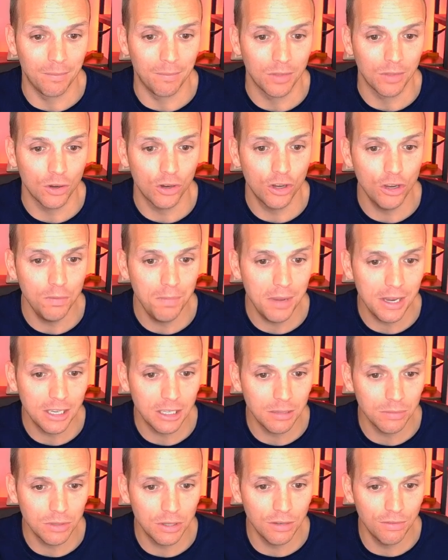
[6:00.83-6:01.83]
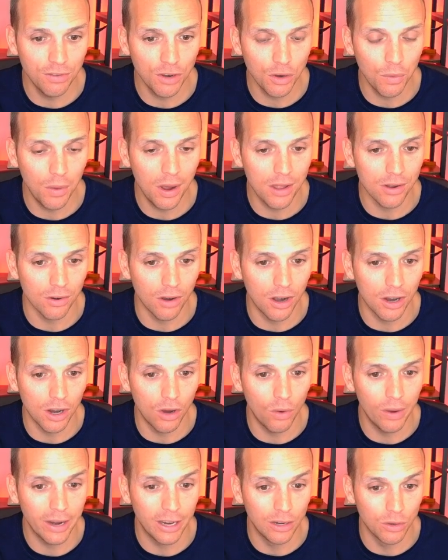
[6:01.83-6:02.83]
There could be some severe weather
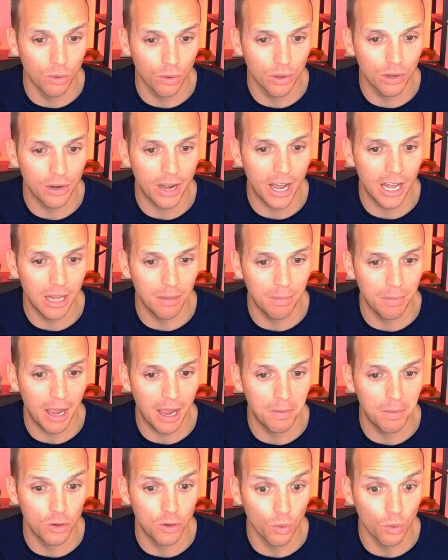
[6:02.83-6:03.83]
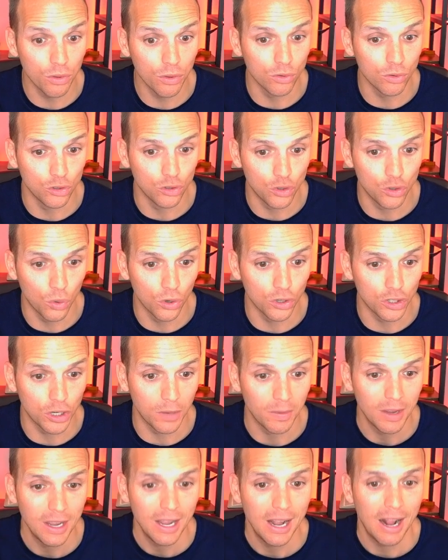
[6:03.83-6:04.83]
ongoing in northern Alabama, northern
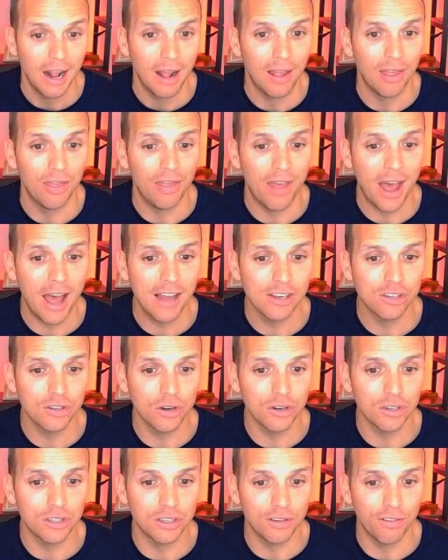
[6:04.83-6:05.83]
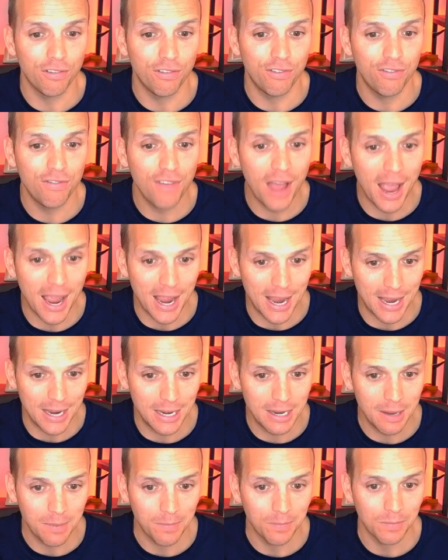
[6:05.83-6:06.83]
Georgia. That starts to
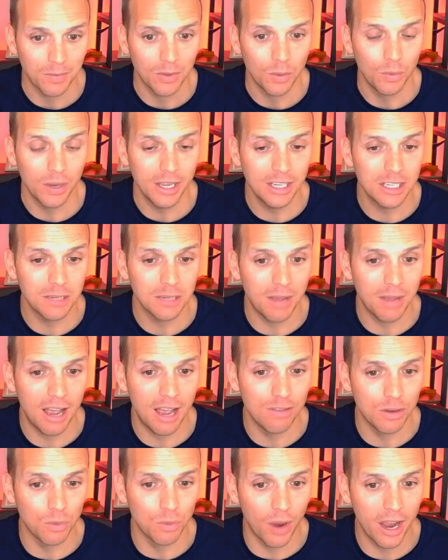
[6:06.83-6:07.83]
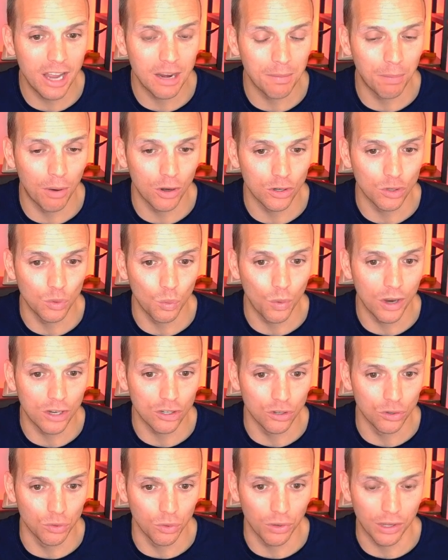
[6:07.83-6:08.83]
fade. We get some heavy rain in parts of
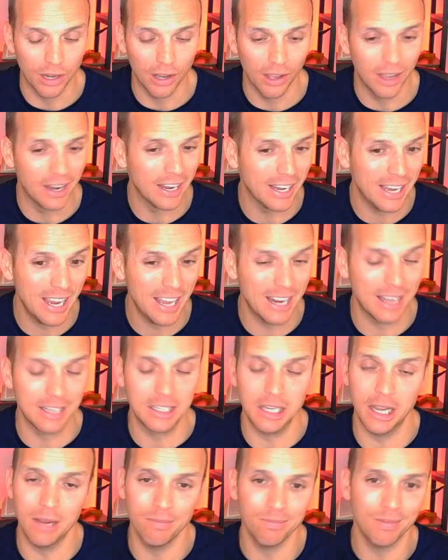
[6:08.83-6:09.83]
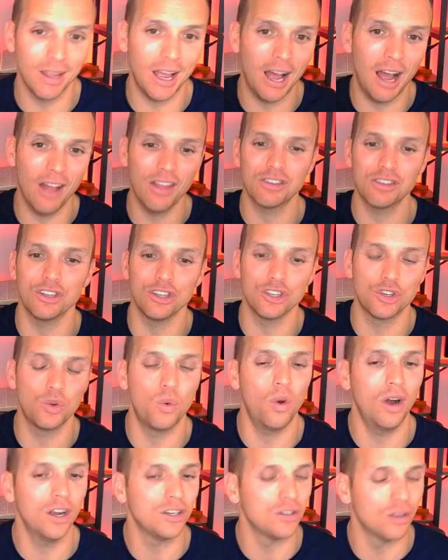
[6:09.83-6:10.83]
western North Carolina. Again, I'd say, ah, that's going to
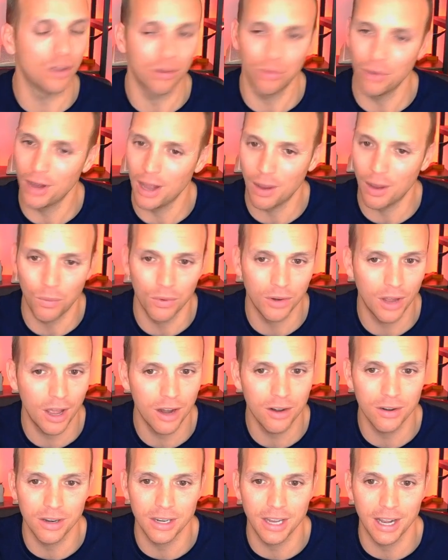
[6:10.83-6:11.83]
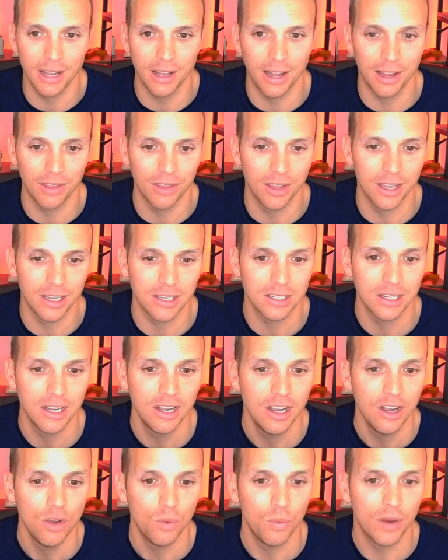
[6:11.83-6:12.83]
squash the threat. Well, not on a day like this.
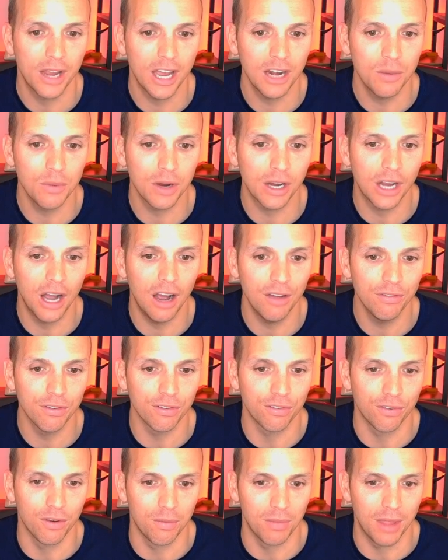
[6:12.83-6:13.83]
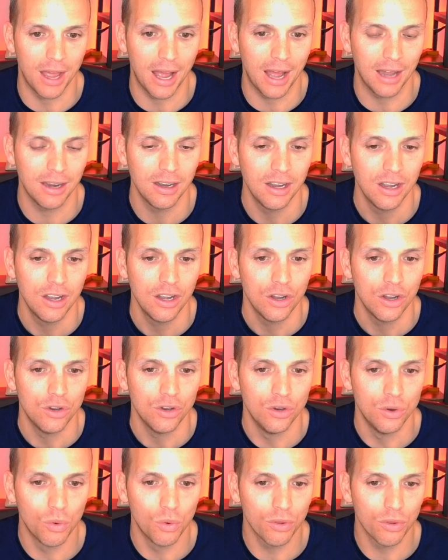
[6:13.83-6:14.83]
We kind of recover from that
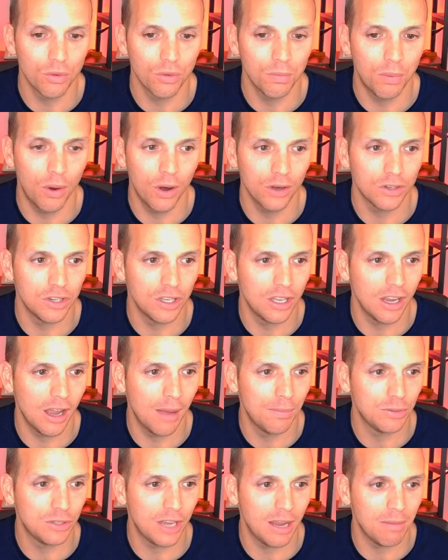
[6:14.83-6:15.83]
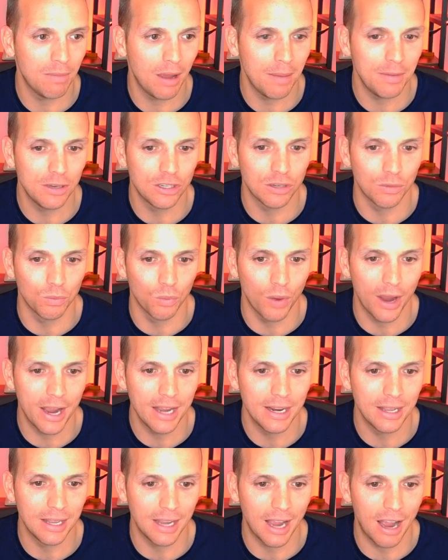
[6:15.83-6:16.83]
northern parts of the upstate, maybe some
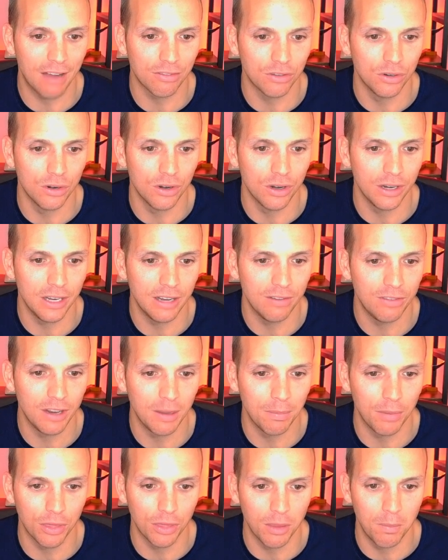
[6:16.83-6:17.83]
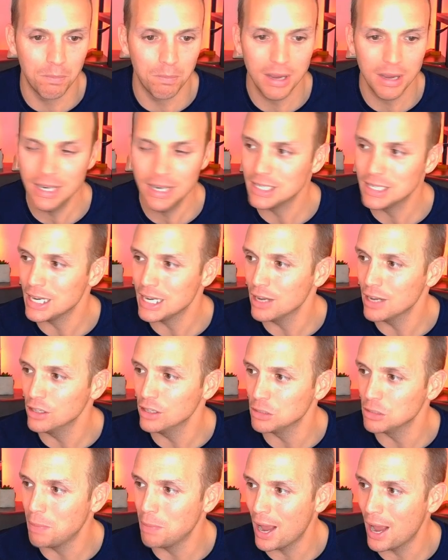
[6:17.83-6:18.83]
rain in the afternoon and evening, but the big deal
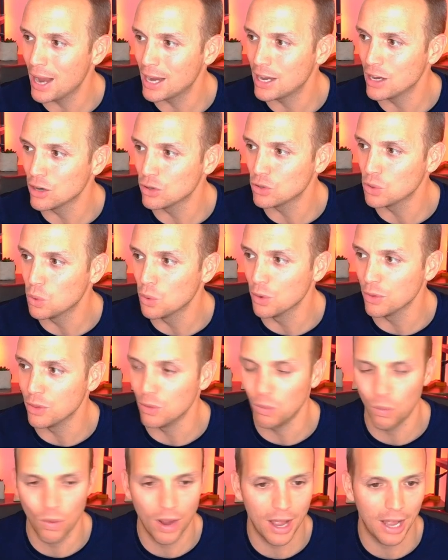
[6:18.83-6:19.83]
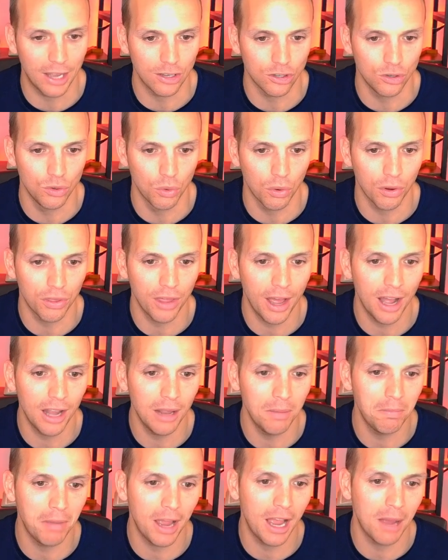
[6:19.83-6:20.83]
is back here toward the west, North
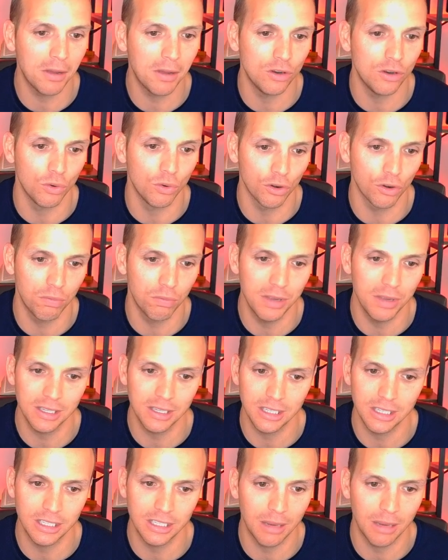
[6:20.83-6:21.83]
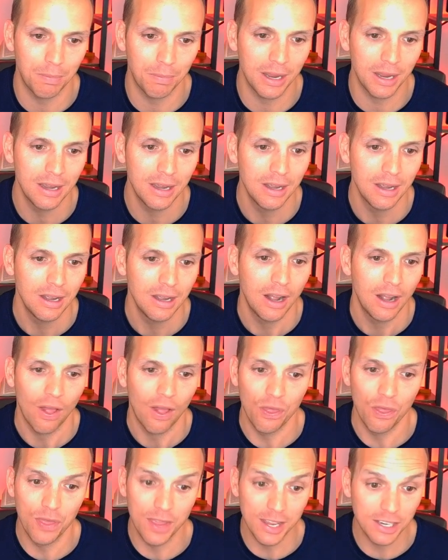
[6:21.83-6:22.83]
Alabama, North Mississippi.
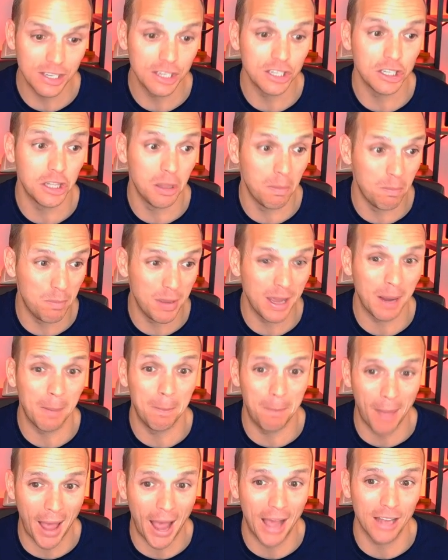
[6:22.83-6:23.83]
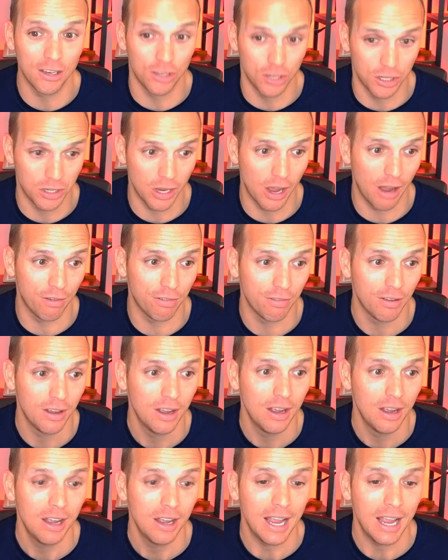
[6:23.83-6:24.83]
This is the big bad stuff.
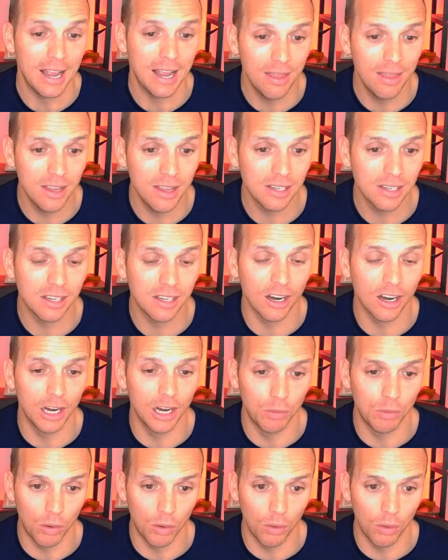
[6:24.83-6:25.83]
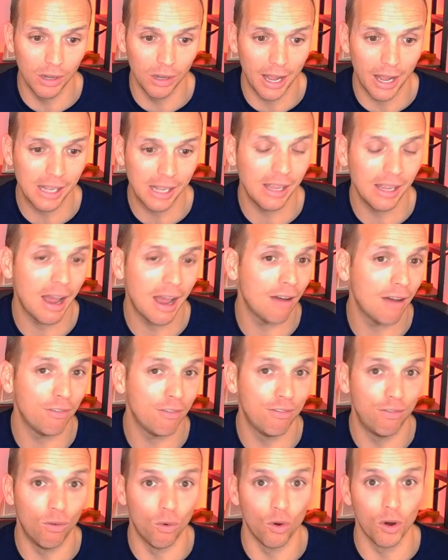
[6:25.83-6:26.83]
In this area, what we'll likely have
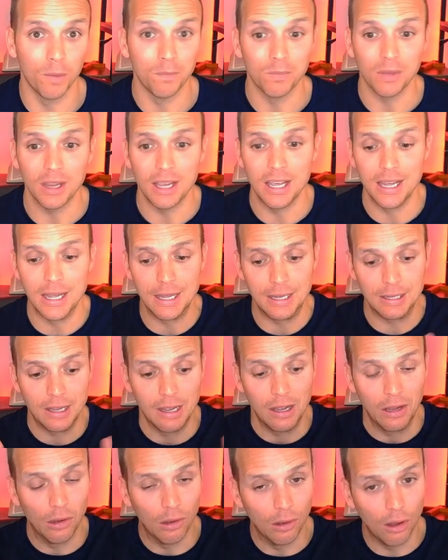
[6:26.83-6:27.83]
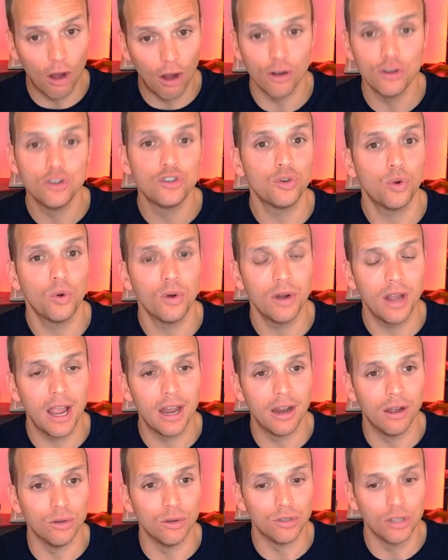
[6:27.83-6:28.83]
form is large
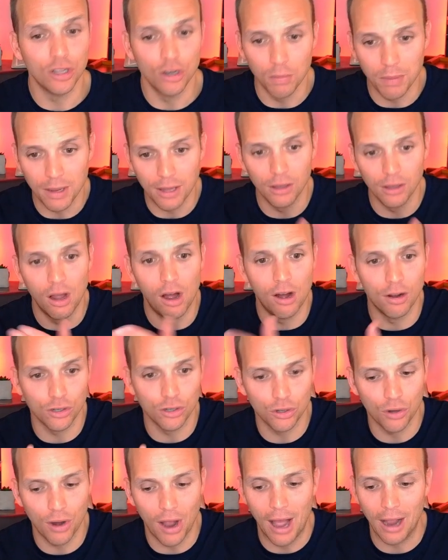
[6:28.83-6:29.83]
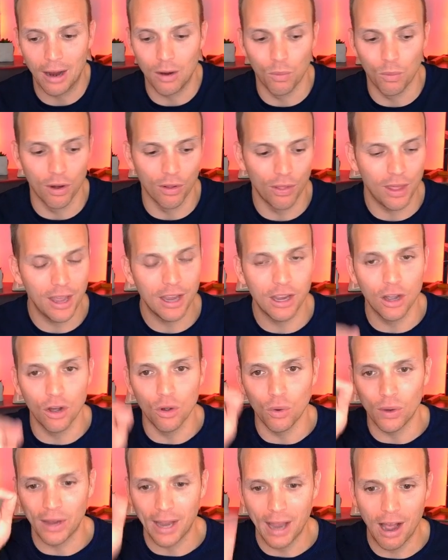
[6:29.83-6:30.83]
tornadoes that'll be long track, where they
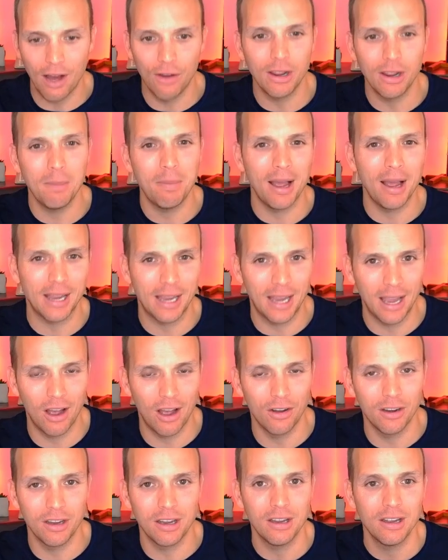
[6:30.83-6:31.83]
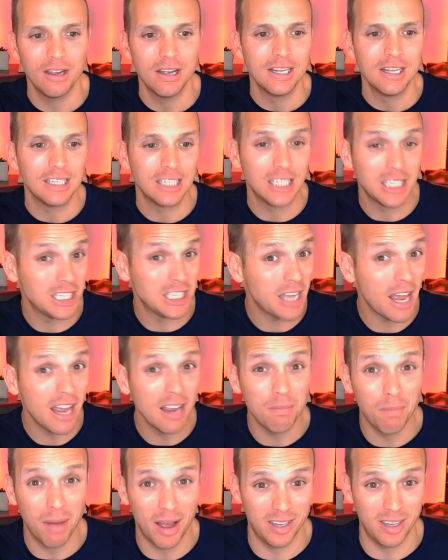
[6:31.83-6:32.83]
go county by county,
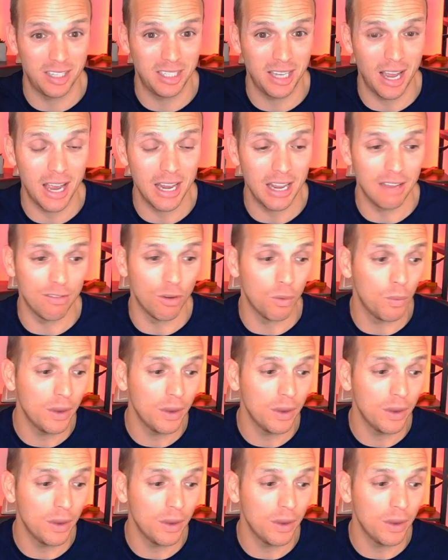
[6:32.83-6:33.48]
state by state, even.